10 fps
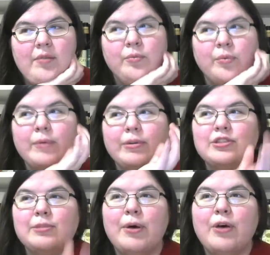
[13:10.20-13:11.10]
We were
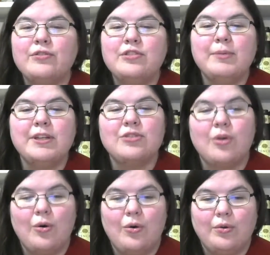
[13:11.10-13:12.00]
supposed to be
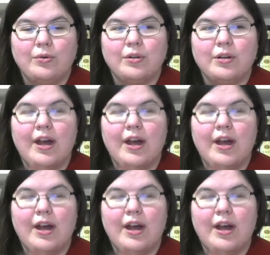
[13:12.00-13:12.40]
told